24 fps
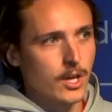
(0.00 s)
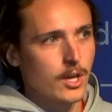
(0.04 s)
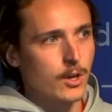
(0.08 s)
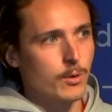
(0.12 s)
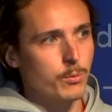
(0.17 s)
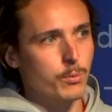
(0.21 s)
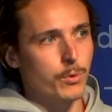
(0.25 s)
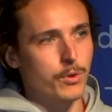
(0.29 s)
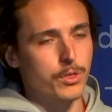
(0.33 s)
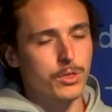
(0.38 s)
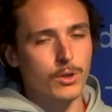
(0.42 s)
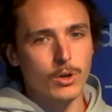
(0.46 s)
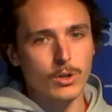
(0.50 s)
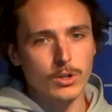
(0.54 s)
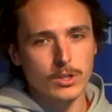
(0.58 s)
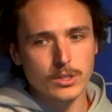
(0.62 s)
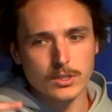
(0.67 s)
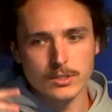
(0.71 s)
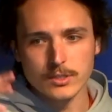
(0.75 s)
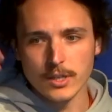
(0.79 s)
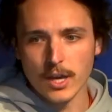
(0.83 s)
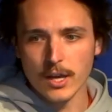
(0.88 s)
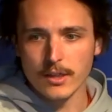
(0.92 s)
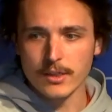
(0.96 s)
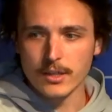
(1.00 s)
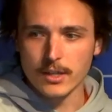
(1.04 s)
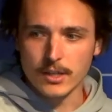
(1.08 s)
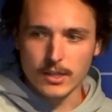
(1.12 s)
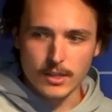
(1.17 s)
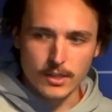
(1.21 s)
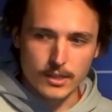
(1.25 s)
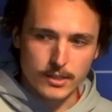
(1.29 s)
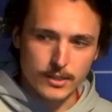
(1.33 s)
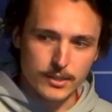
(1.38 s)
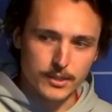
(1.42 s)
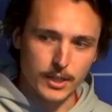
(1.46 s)
with all these
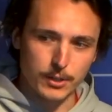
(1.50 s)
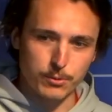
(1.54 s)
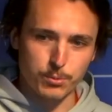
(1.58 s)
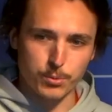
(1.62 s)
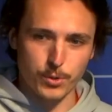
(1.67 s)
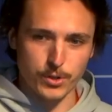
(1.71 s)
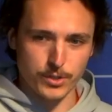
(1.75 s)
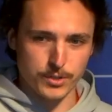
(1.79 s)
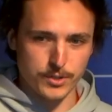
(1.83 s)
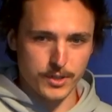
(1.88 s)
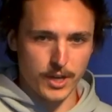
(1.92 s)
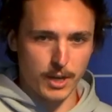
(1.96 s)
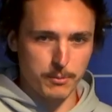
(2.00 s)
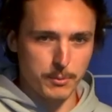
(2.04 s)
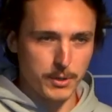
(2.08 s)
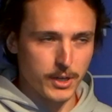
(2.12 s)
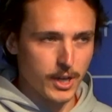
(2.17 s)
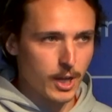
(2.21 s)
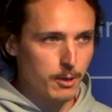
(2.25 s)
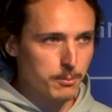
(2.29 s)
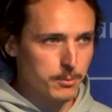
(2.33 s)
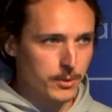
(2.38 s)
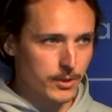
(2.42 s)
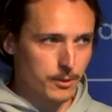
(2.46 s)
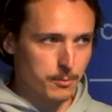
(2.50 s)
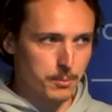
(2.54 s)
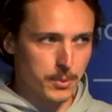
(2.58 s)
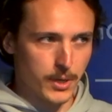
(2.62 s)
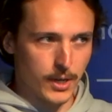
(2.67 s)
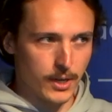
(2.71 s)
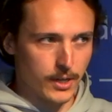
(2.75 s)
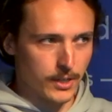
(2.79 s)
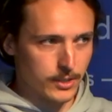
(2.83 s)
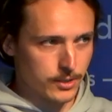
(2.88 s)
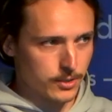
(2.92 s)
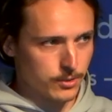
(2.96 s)
other networks coming up in the
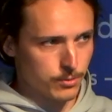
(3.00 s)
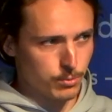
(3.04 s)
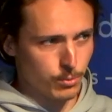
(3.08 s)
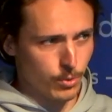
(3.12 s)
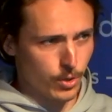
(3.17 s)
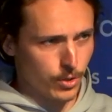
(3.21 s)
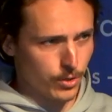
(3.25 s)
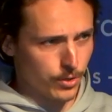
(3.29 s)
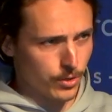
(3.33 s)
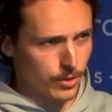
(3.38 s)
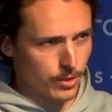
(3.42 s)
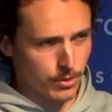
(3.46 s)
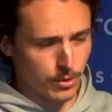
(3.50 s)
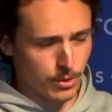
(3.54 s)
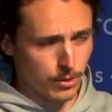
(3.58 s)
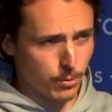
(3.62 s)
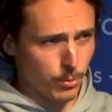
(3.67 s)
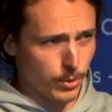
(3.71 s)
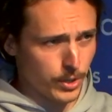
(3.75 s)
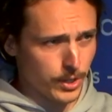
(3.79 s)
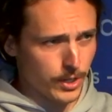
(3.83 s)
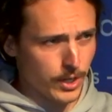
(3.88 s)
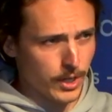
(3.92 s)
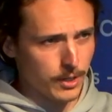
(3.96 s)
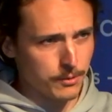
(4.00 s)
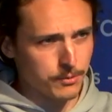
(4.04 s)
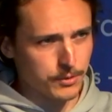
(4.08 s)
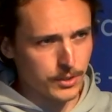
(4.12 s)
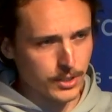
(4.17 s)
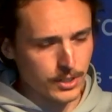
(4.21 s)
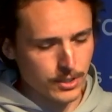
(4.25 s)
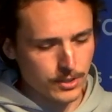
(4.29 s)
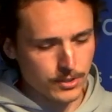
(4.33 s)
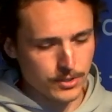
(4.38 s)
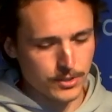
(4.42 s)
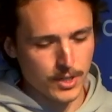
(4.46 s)
past 1 or 1.5
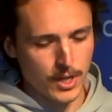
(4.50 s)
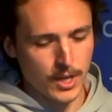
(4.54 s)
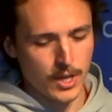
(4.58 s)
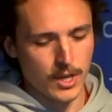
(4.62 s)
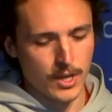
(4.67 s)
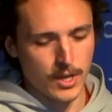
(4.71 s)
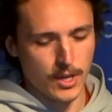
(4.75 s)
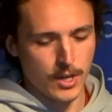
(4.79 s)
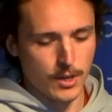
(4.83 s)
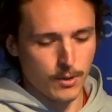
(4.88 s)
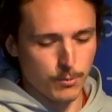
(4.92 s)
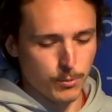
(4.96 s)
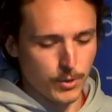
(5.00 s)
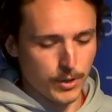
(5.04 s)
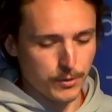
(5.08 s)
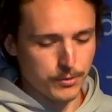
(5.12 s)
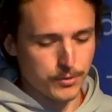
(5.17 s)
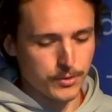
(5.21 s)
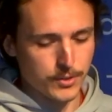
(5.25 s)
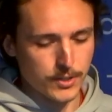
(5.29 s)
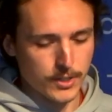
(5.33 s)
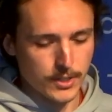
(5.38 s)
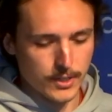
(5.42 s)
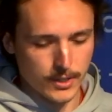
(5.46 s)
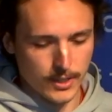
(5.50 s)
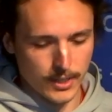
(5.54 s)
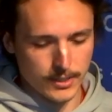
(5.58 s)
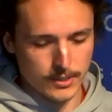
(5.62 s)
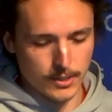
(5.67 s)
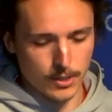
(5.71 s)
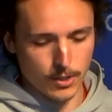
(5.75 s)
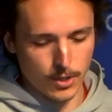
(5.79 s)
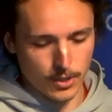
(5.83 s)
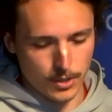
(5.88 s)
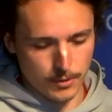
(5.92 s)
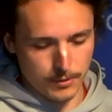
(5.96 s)
years, we have seen that a
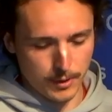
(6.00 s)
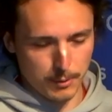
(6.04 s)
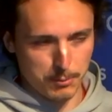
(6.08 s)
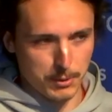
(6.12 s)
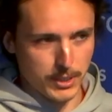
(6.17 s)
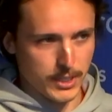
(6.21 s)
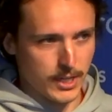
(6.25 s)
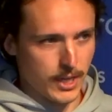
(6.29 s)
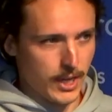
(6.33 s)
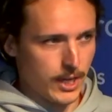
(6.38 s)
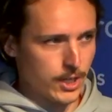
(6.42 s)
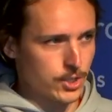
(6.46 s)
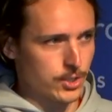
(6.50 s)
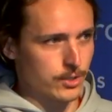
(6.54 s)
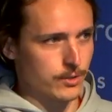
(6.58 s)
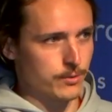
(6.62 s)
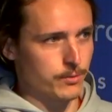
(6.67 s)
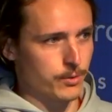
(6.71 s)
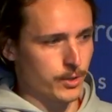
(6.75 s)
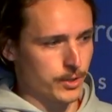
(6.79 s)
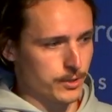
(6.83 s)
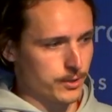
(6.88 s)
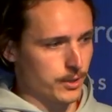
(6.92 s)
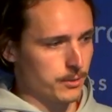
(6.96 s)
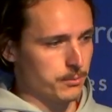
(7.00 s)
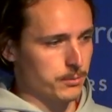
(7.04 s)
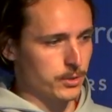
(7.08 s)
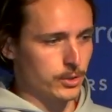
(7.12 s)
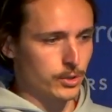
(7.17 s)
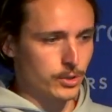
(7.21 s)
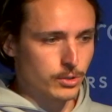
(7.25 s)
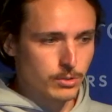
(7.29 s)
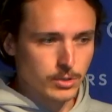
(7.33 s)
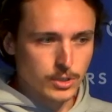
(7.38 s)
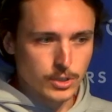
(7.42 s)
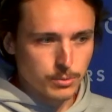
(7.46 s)
lot of applications, for example,
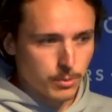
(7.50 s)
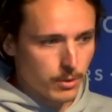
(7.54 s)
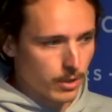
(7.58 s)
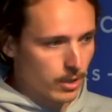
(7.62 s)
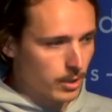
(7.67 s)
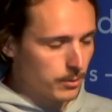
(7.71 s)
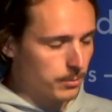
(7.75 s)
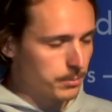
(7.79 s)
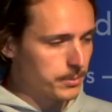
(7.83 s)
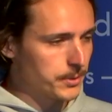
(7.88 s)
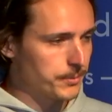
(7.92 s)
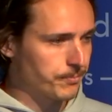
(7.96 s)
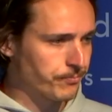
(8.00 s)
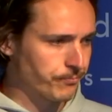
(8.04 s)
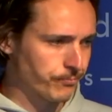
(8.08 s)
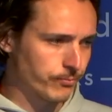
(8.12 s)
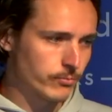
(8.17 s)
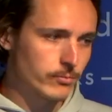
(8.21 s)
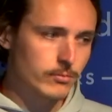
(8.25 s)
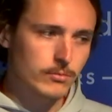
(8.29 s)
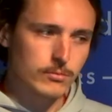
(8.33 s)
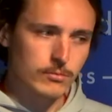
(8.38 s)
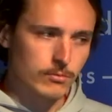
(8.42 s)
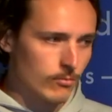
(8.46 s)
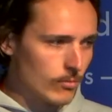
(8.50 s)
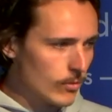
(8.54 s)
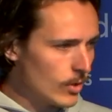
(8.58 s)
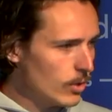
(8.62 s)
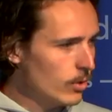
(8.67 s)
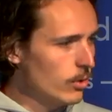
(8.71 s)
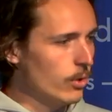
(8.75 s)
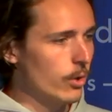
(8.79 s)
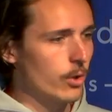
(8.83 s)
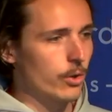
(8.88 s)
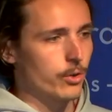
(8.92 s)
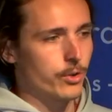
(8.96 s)
Uniswap
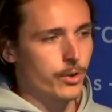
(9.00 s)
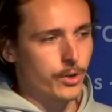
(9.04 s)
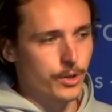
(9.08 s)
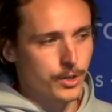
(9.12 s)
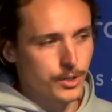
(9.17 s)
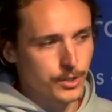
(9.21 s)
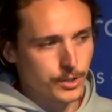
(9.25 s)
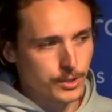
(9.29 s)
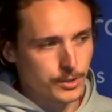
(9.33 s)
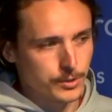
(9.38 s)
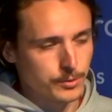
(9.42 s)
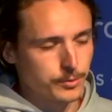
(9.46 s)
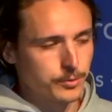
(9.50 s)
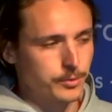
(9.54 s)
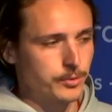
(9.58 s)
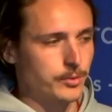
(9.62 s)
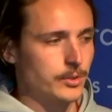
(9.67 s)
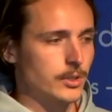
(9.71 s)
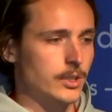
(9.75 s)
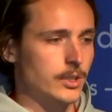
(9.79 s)
or Curve,